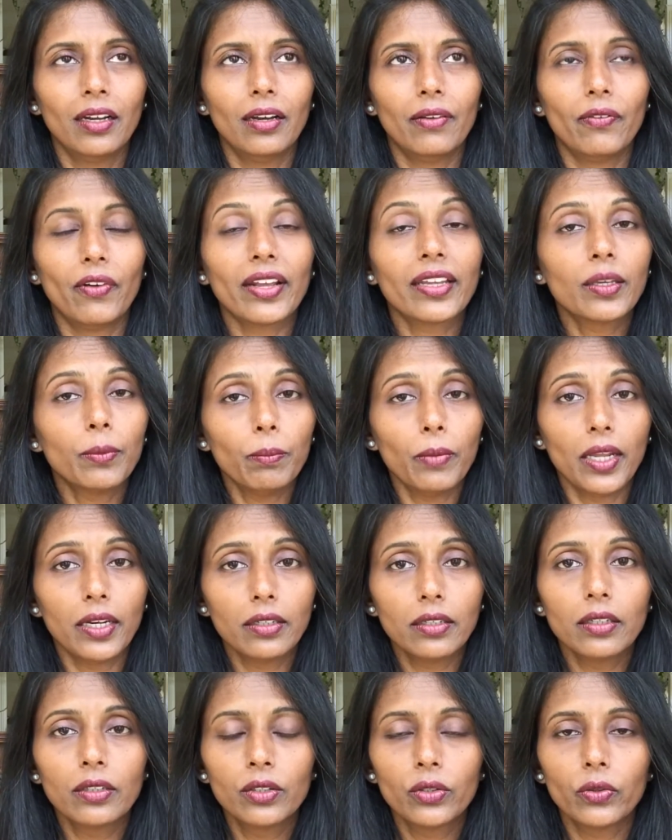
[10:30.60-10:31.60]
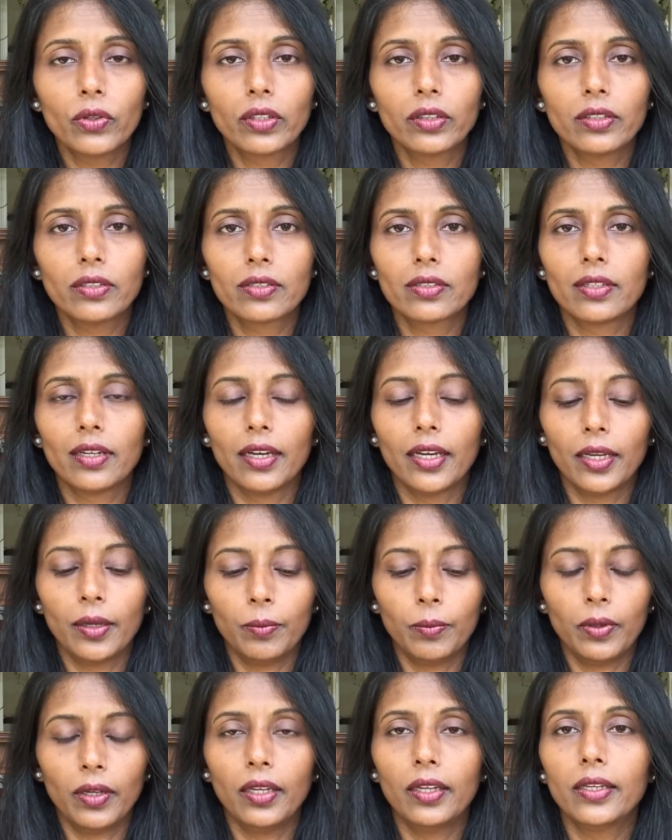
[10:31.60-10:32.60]
recommended during this
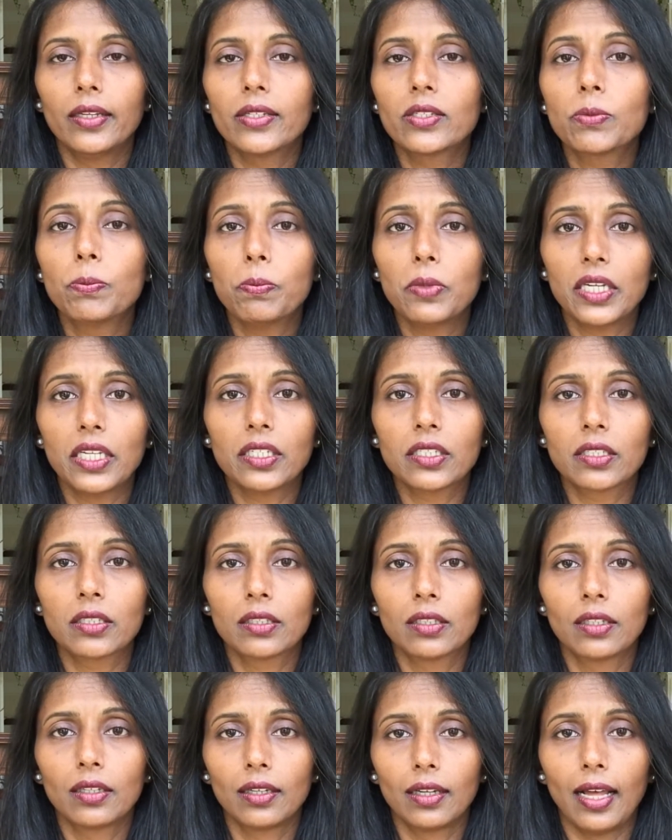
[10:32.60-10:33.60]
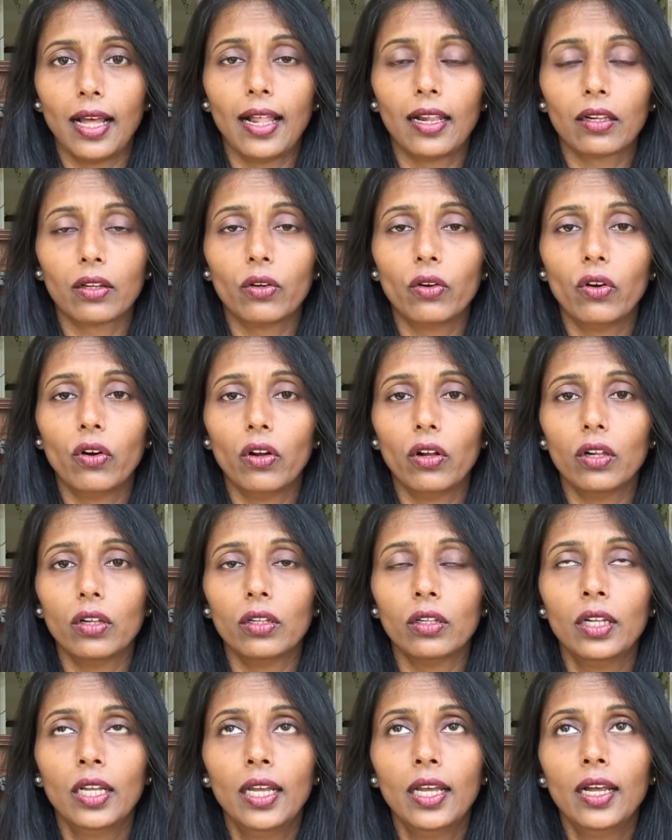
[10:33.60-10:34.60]
time is meat,
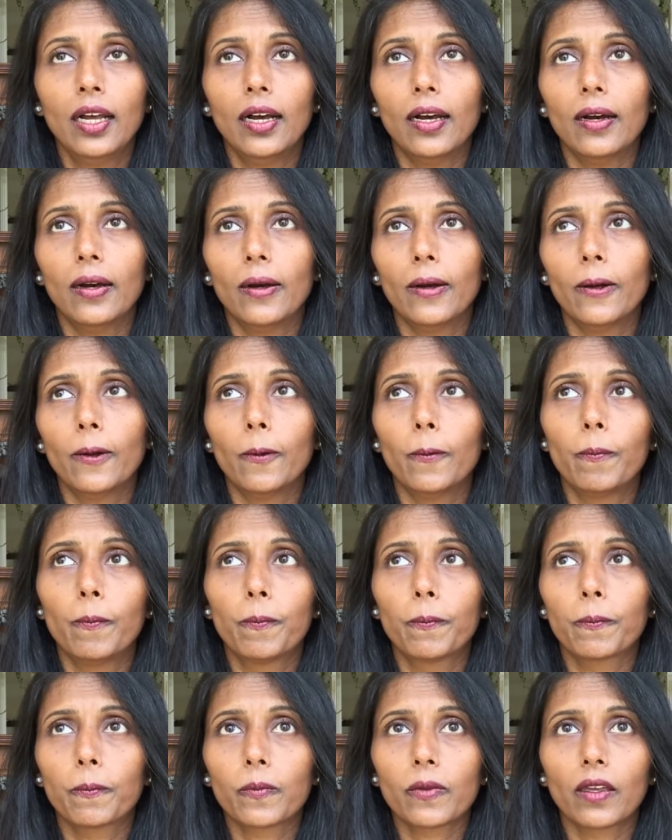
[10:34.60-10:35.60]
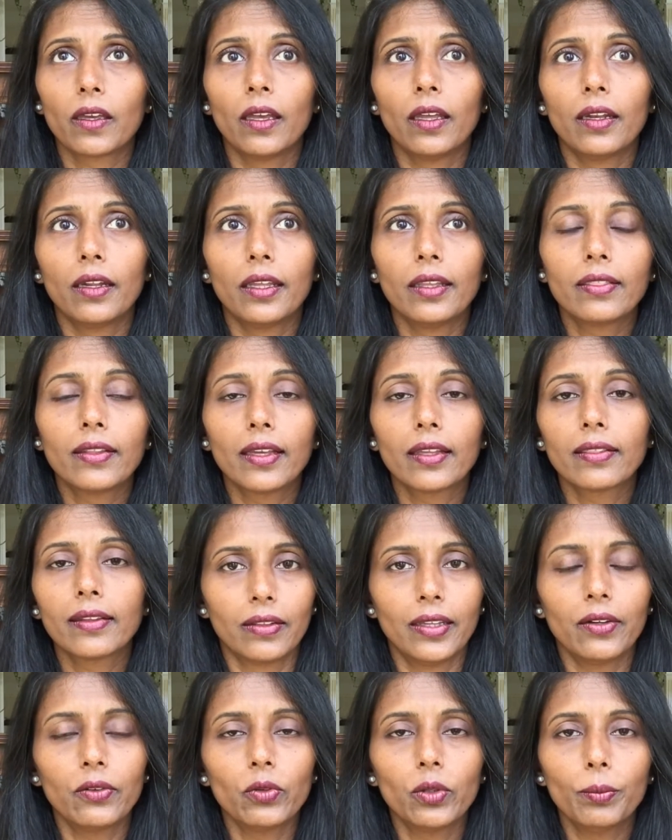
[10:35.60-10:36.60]
alcohol, anything
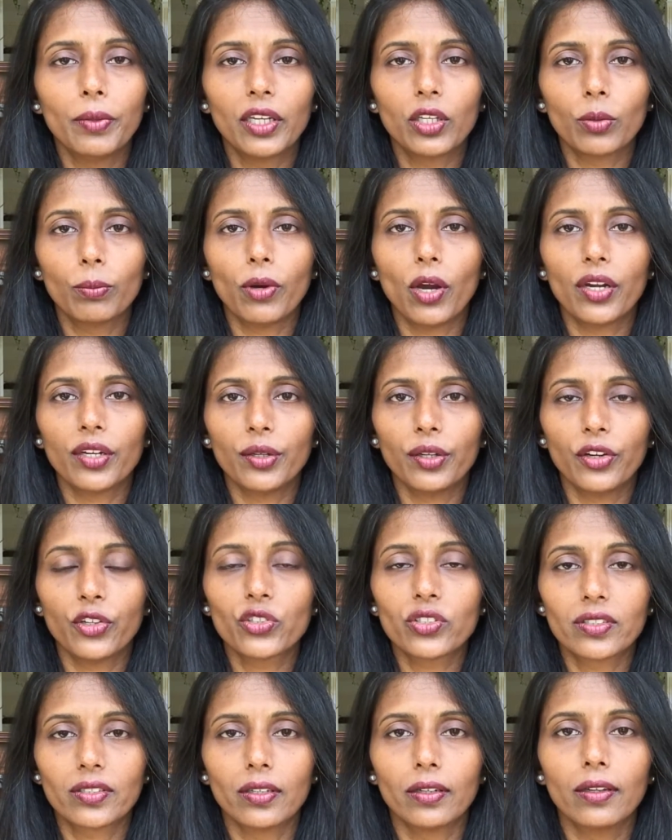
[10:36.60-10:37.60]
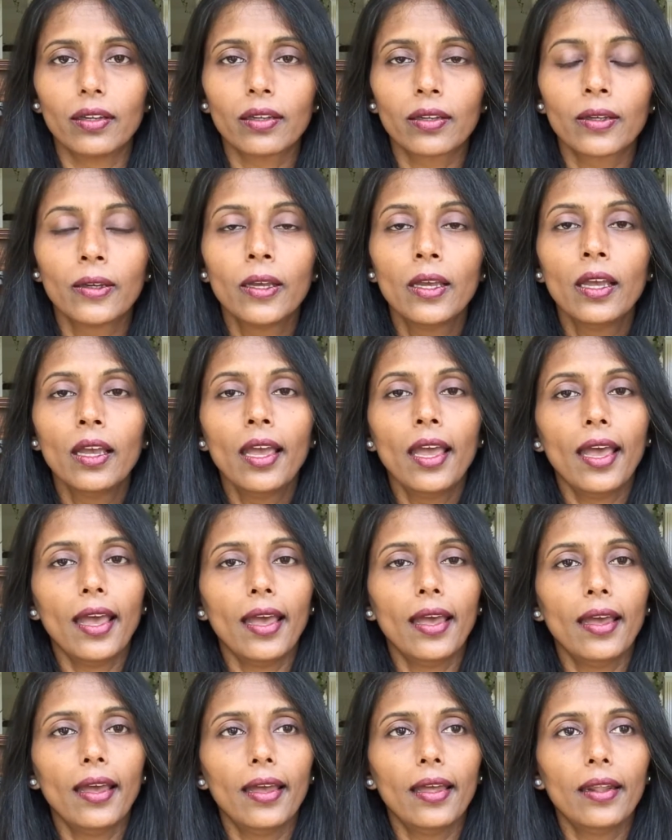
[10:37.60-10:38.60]
that will make your body acidic.
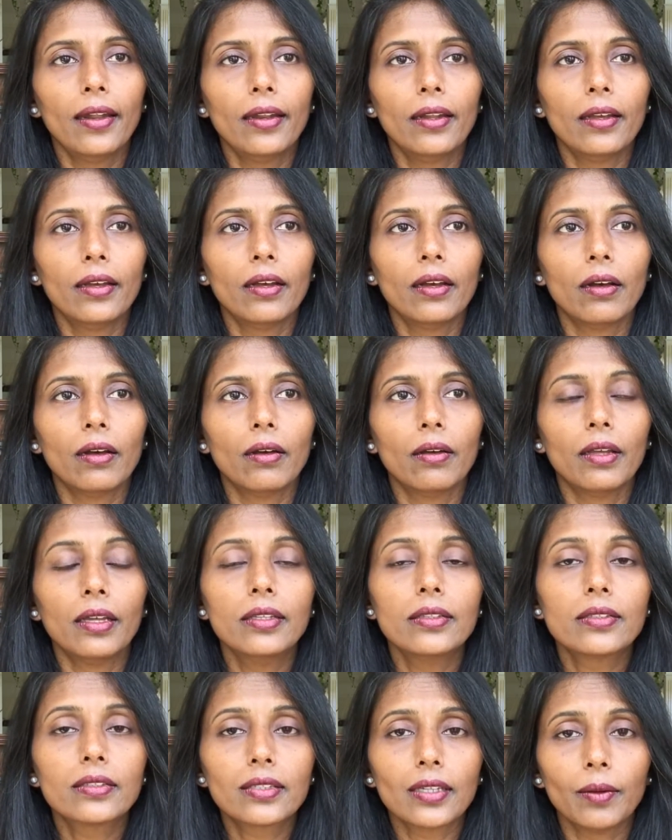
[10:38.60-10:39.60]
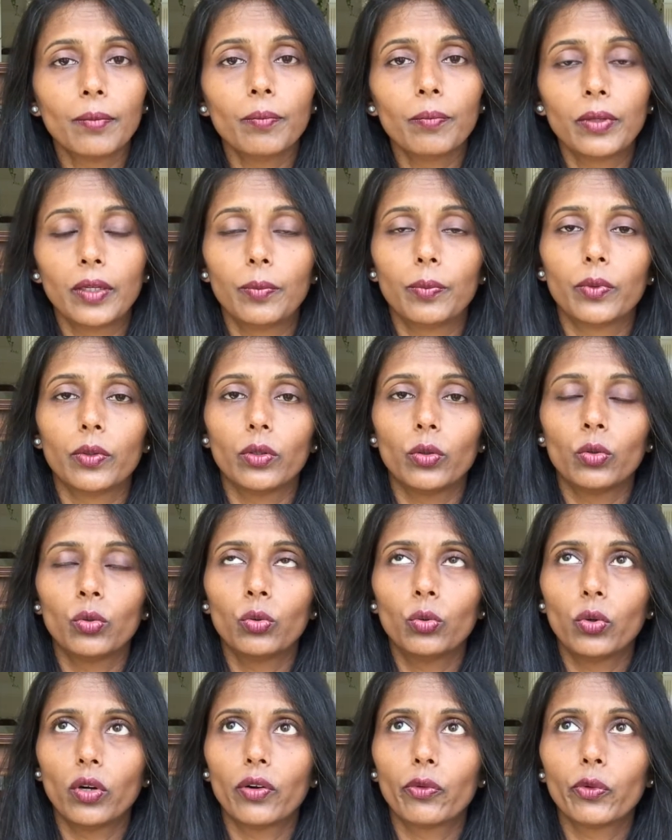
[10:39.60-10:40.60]
And in some people
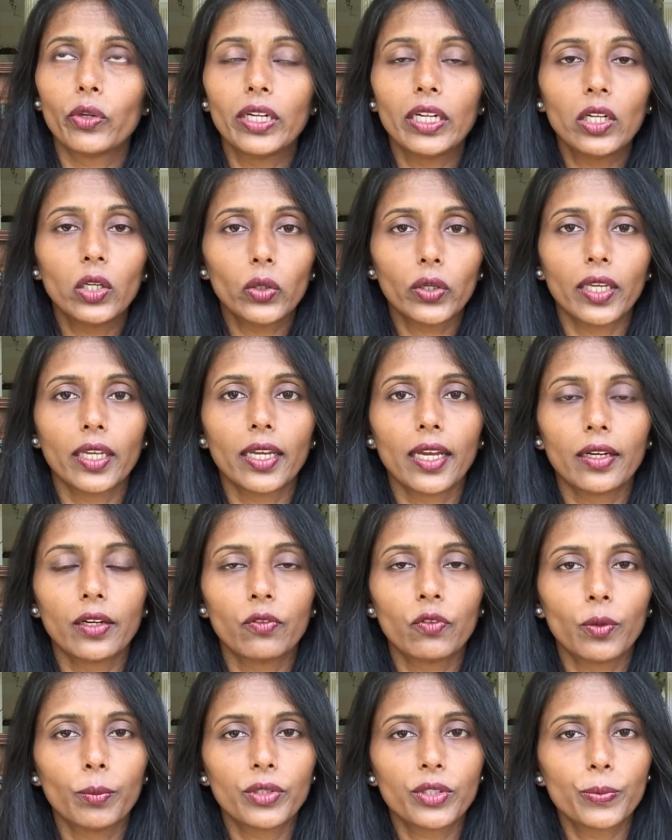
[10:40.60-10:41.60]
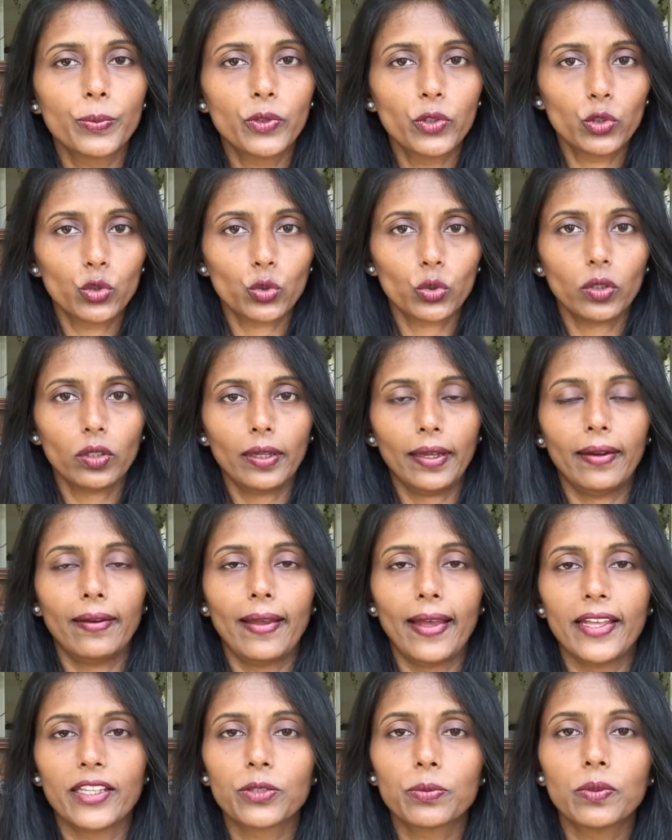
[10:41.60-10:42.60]
who are really looking at it from a spiritual
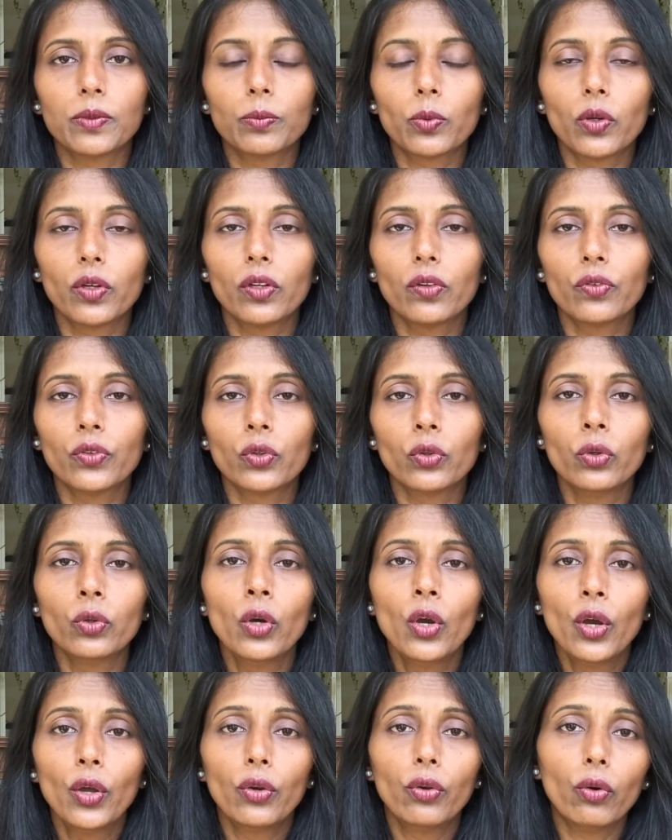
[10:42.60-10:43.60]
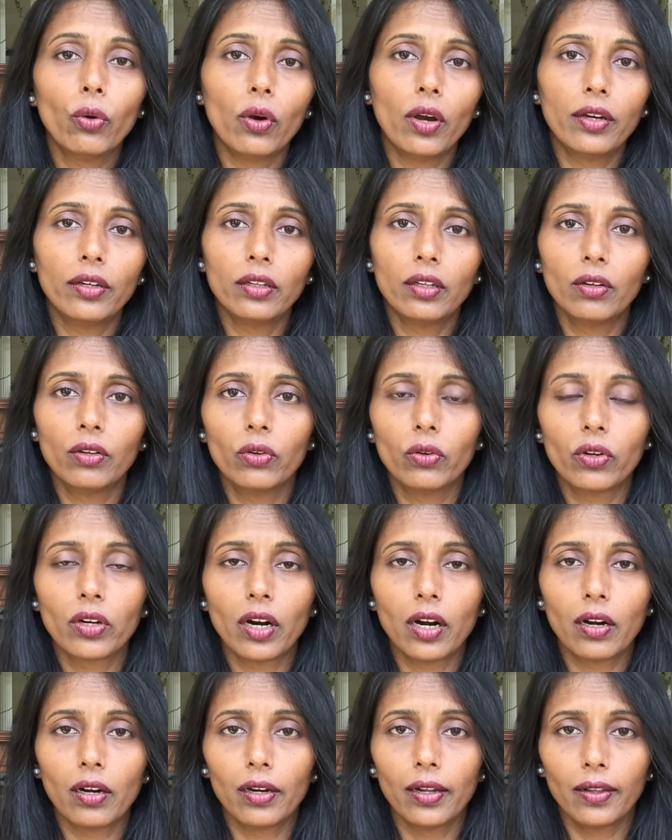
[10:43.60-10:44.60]
enhancement point of view, no onion, no
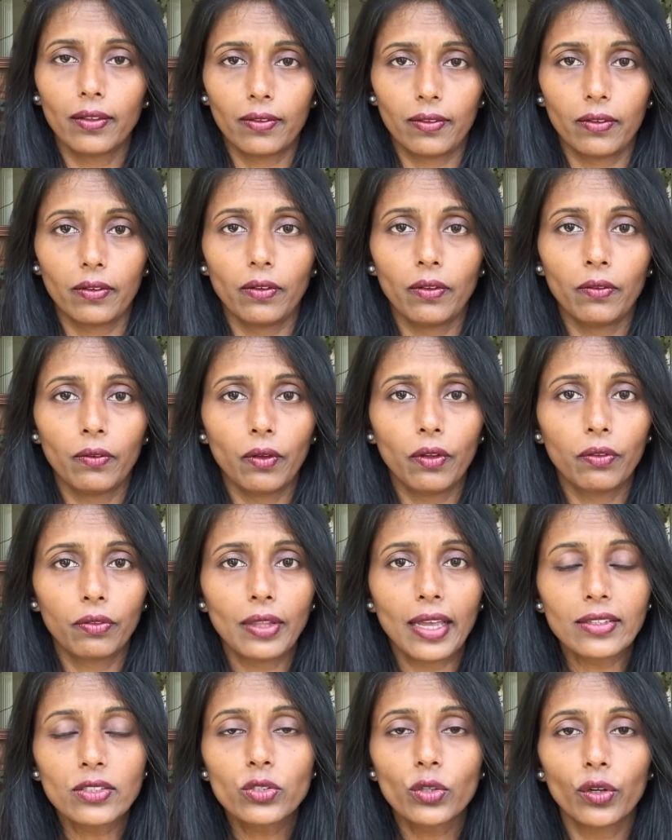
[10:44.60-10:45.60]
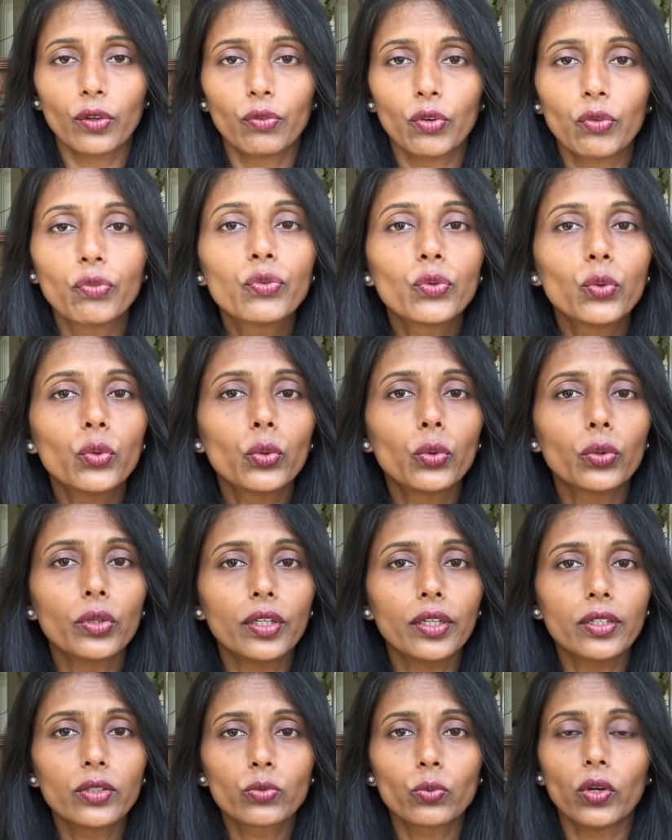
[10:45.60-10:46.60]
garlic, that sort of a food
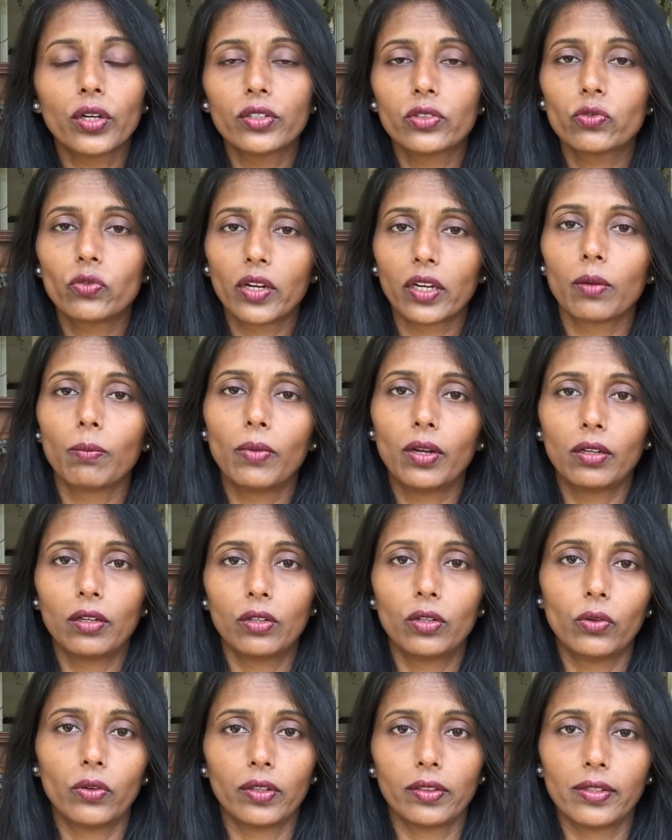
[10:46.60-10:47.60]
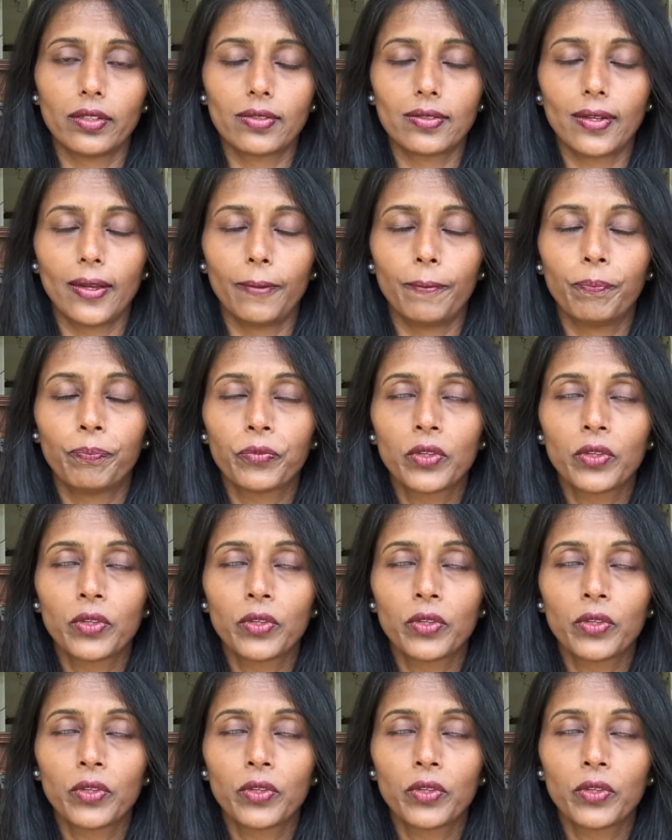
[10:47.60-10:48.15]
is what is recommended during this time.